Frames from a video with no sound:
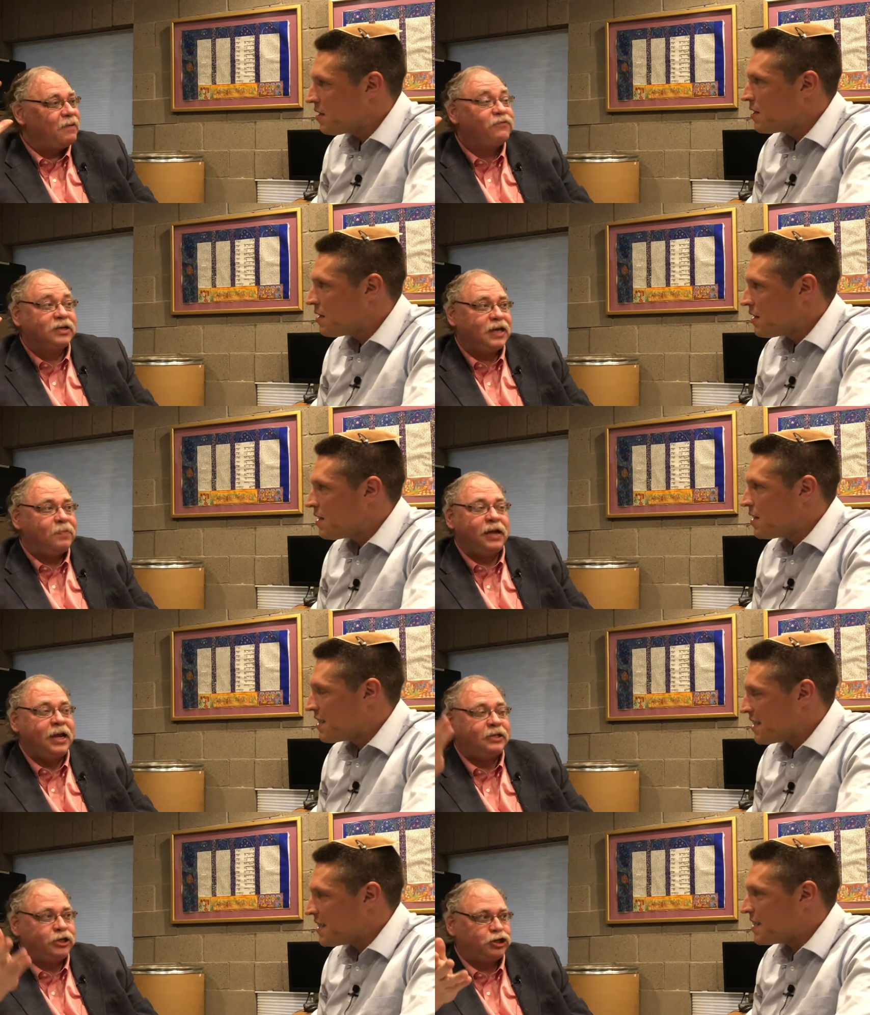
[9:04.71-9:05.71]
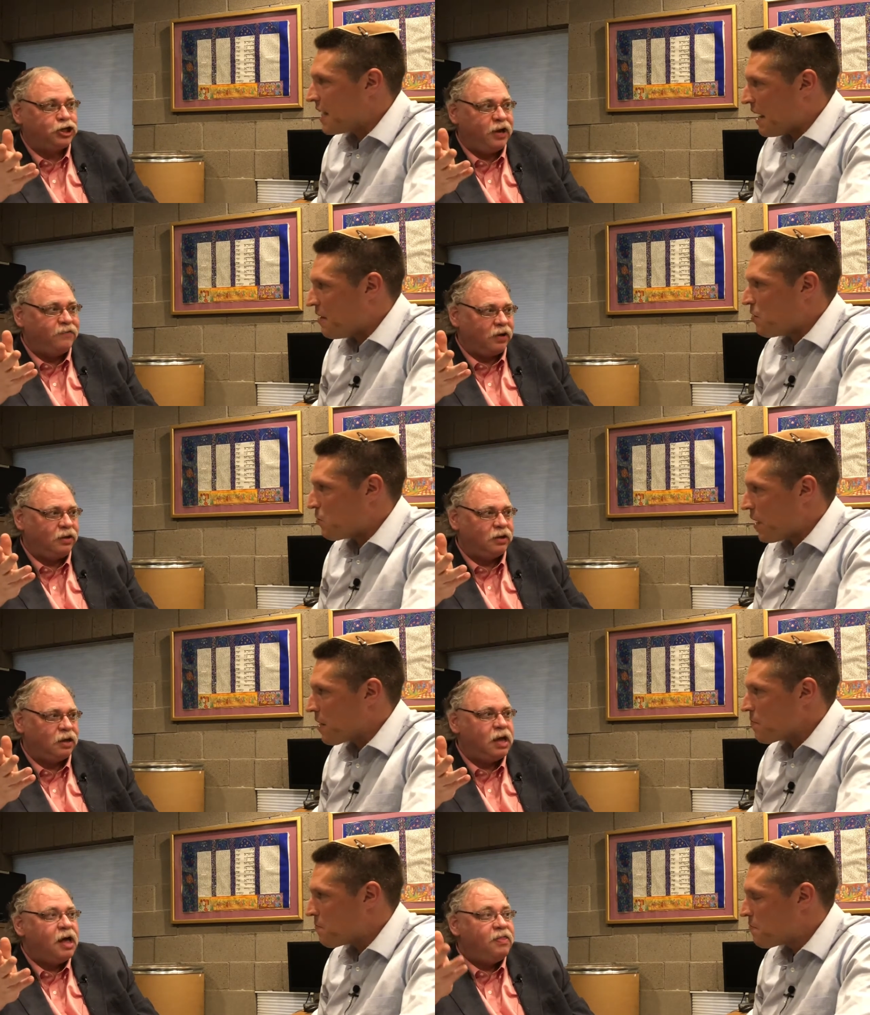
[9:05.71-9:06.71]
Speaker 1: uh, for example, in his yeshiva,
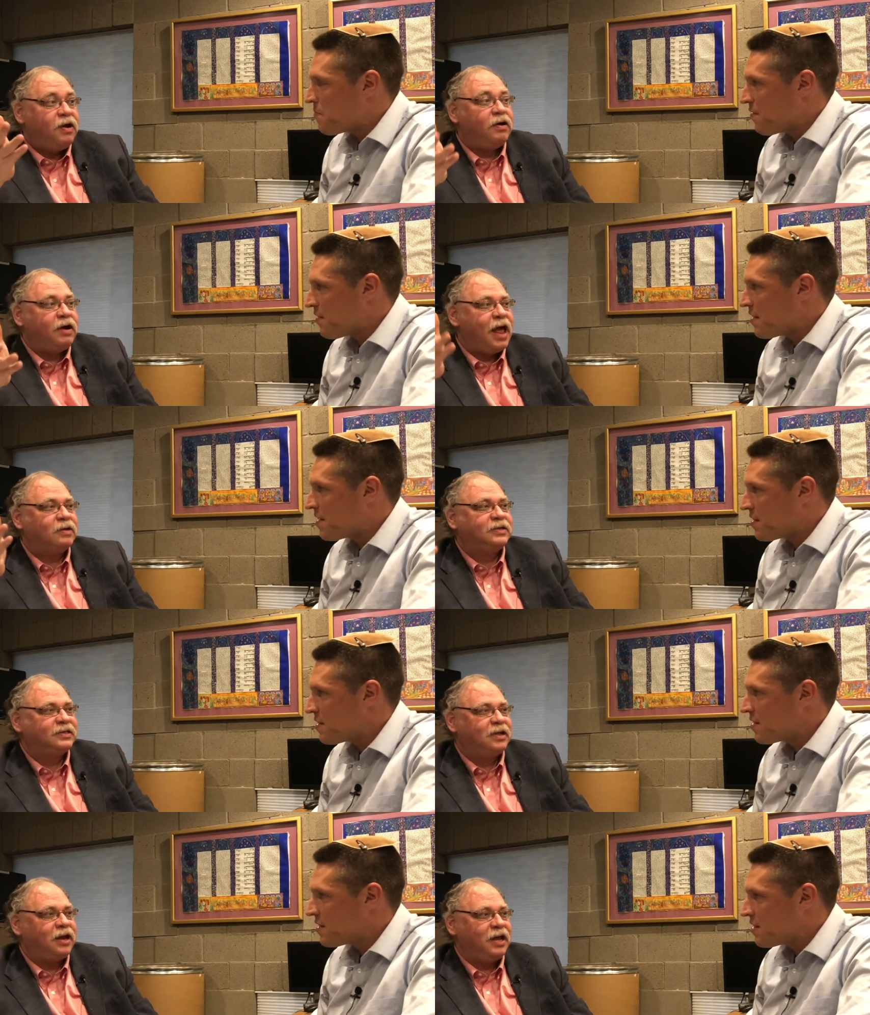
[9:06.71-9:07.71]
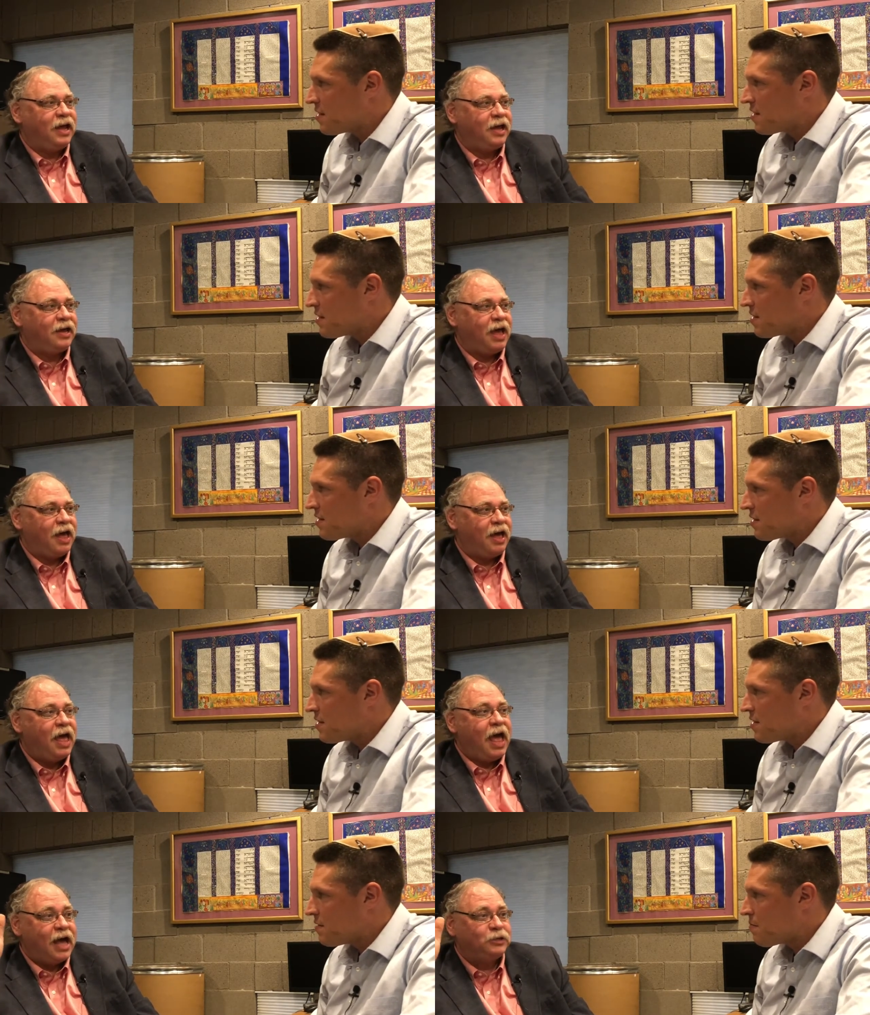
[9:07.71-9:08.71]
yeah, they're now studying
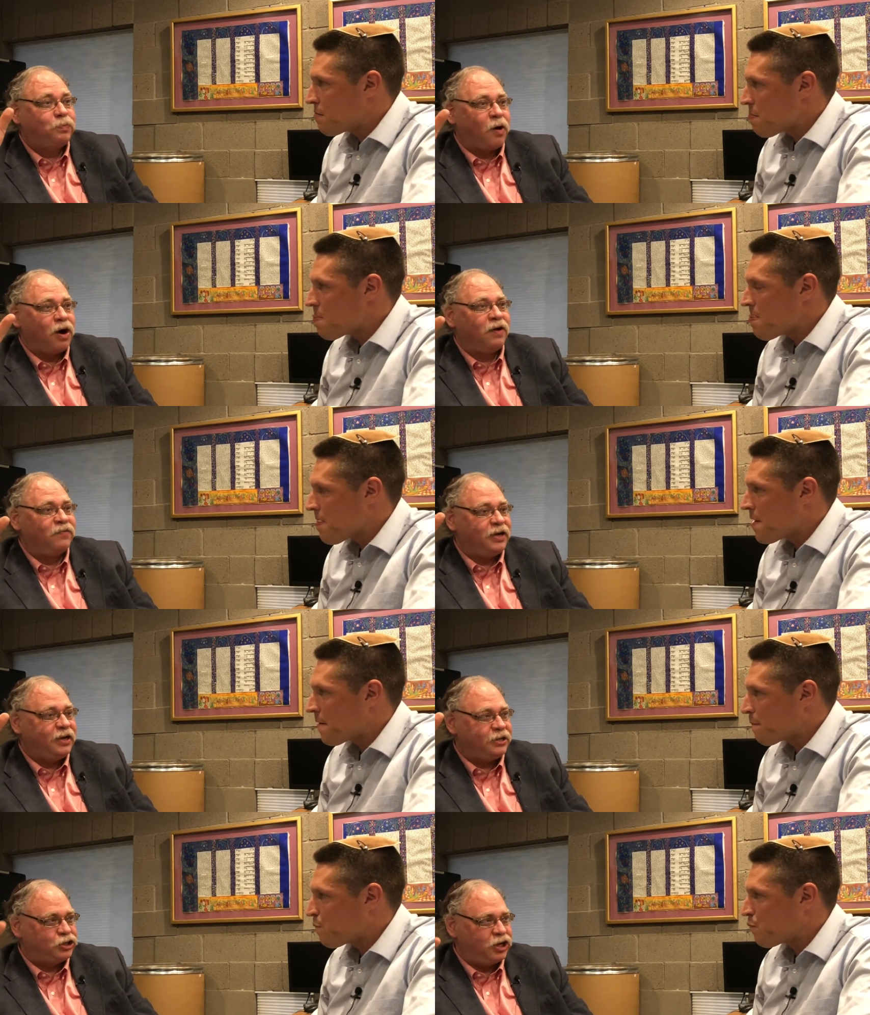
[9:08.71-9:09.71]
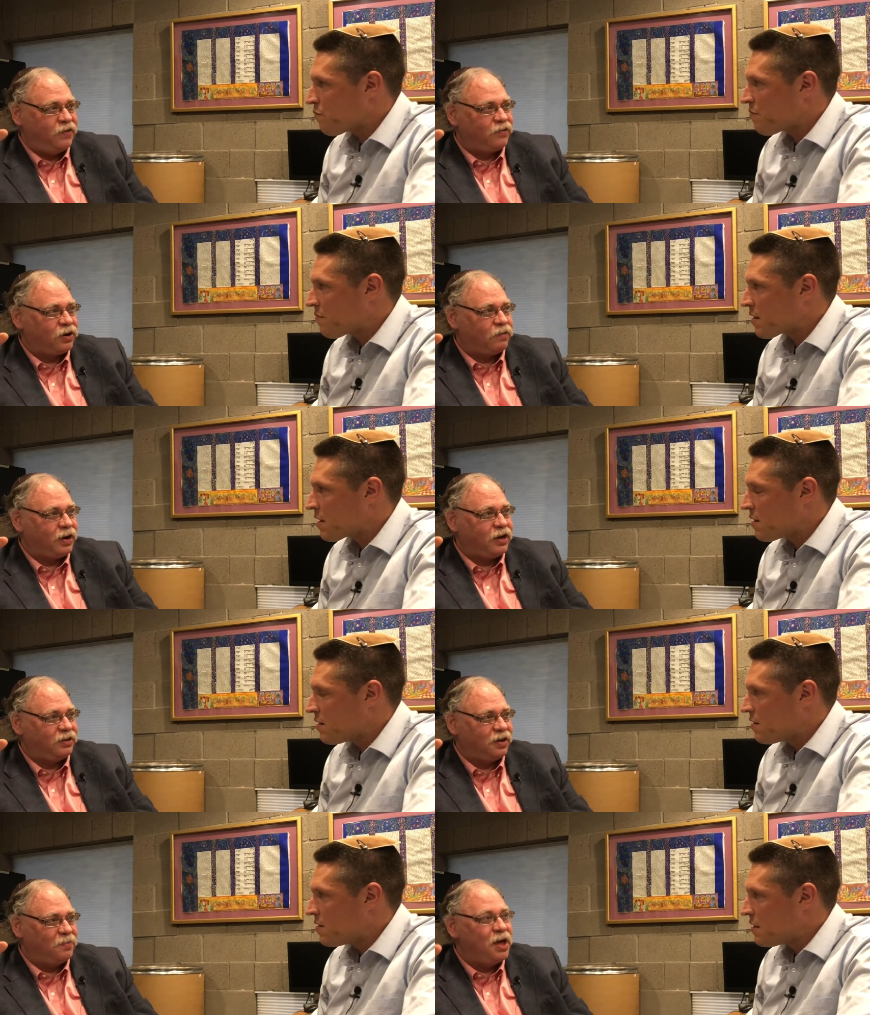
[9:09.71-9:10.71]
as part of the yeshiva
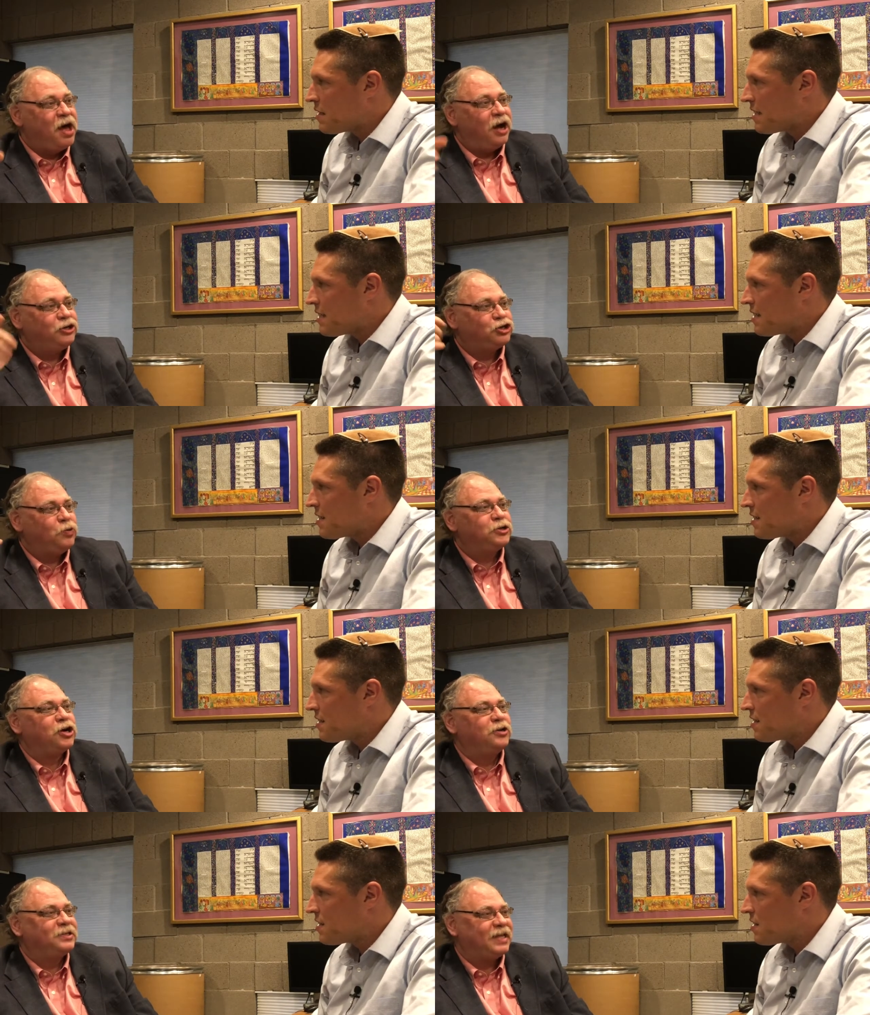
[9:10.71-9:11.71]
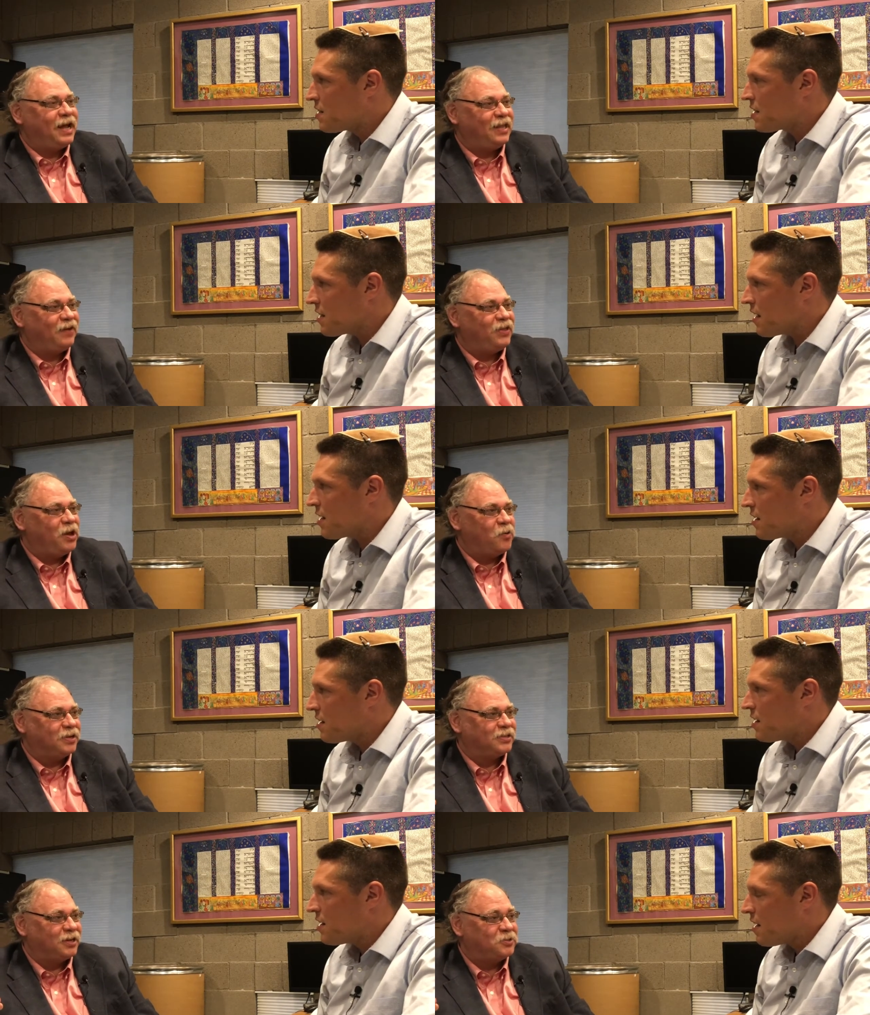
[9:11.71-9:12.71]
curriculum a Jewish understanding of the
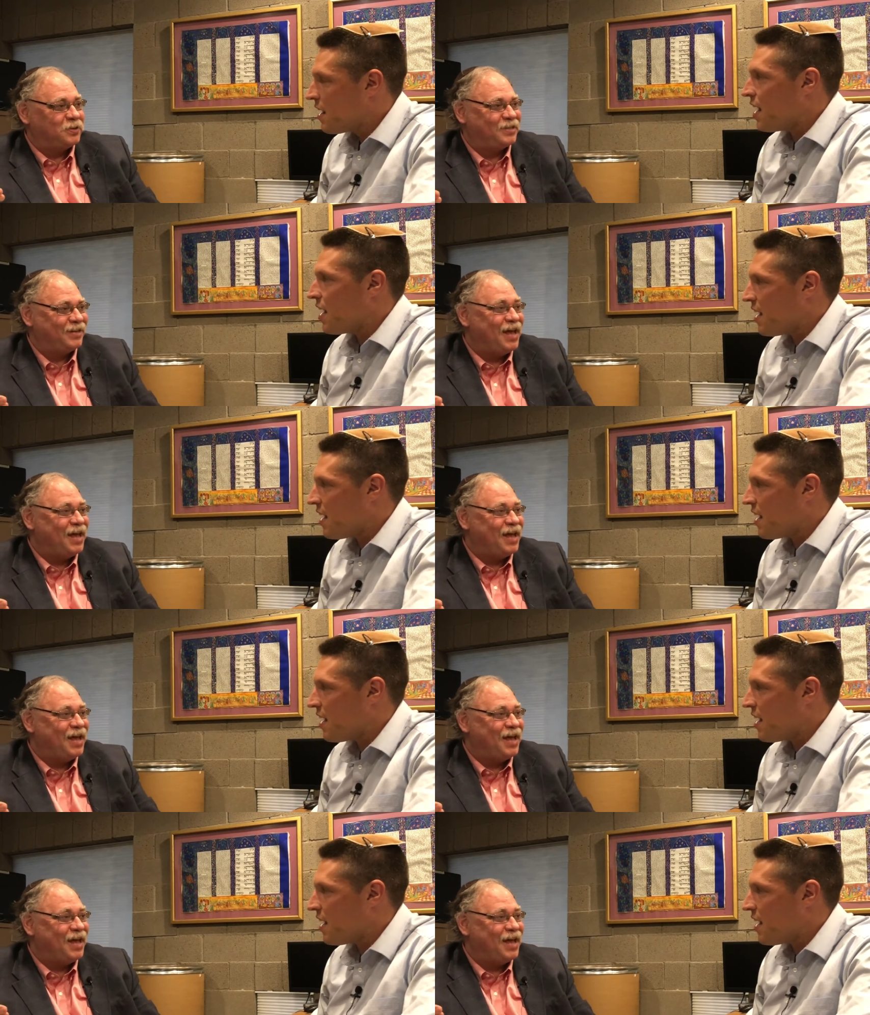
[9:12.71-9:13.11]
yoga sutras.